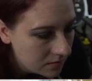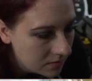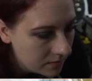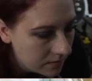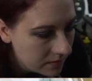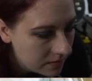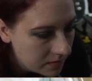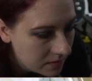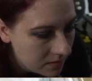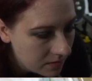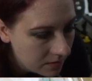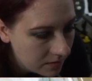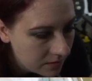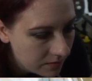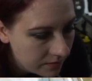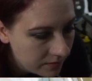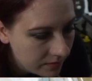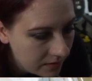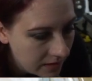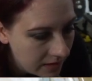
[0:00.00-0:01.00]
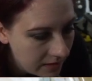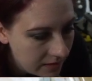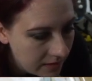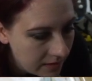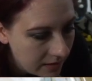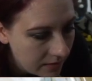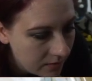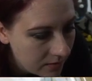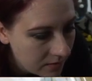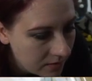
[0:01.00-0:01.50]
It's starting to flatten
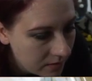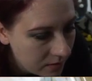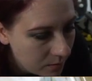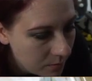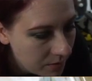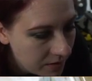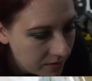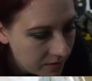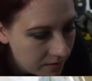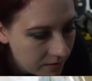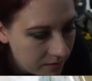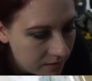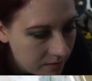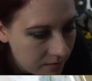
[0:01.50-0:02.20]
out a little bit.